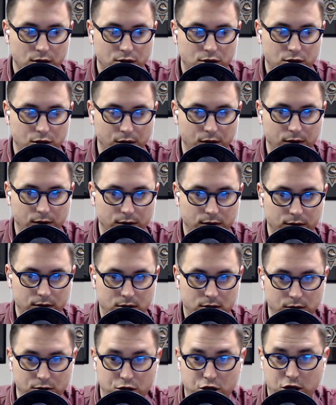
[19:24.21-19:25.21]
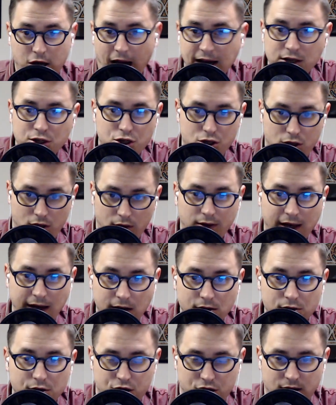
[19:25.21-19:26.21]
to to change their
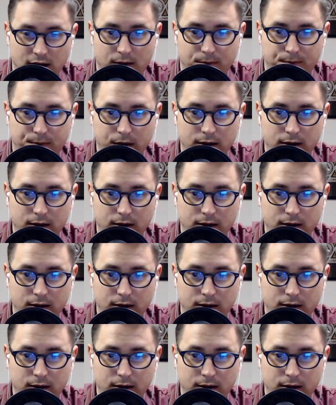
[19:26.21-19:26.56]
leadership